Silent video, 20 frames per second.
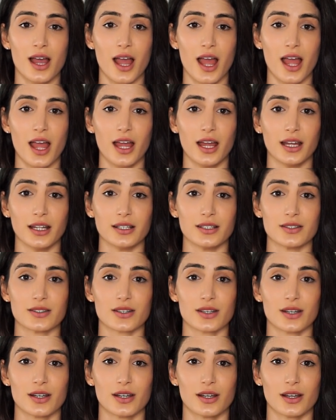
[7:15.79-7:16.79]
And
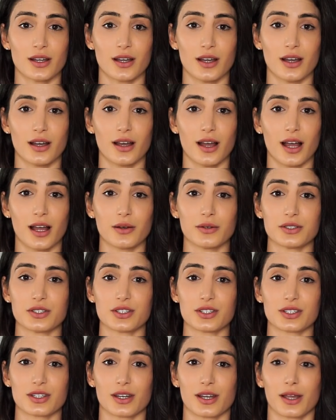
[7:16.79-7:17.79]
I was
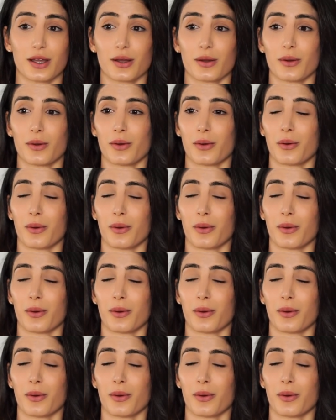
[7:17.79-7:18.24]
just like,